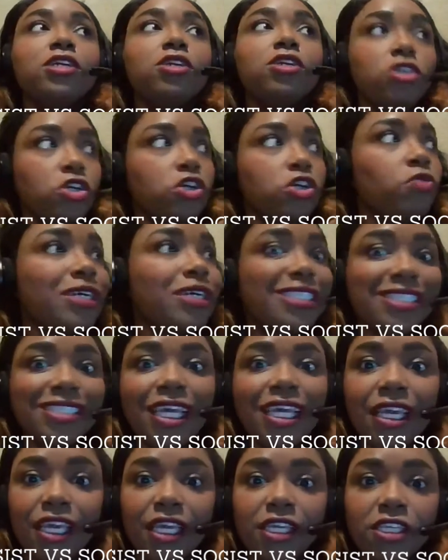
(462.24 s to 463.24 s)
you would see
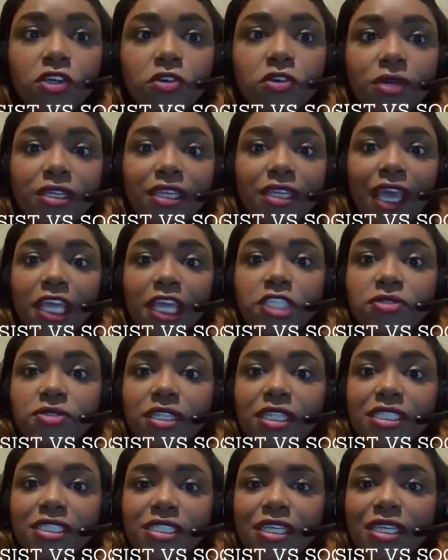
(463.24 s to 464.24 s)
it. You would
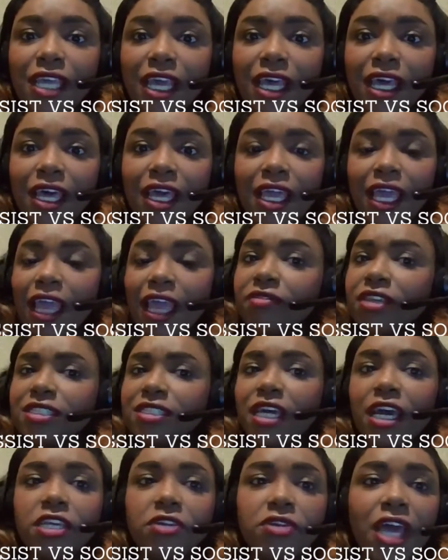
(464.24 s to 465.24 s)
naturally see that every
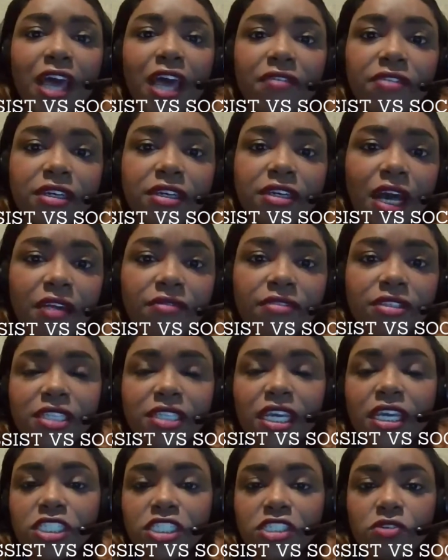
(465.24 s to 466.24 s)
time you're having a
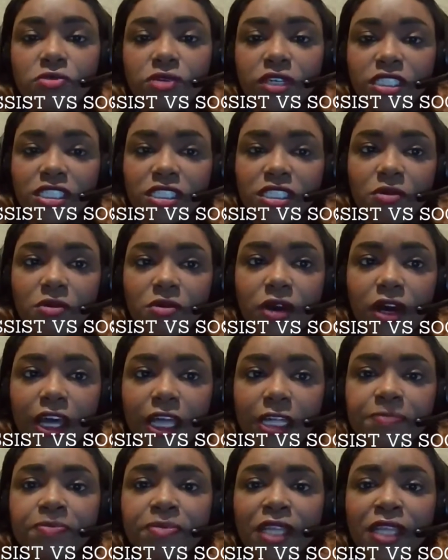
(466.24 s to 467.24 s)
conversation with
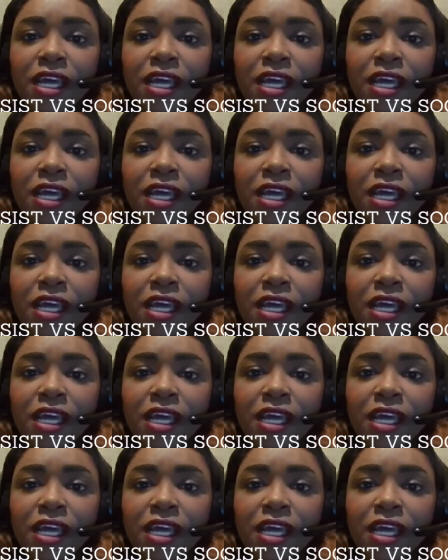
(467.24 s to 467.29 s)
someone,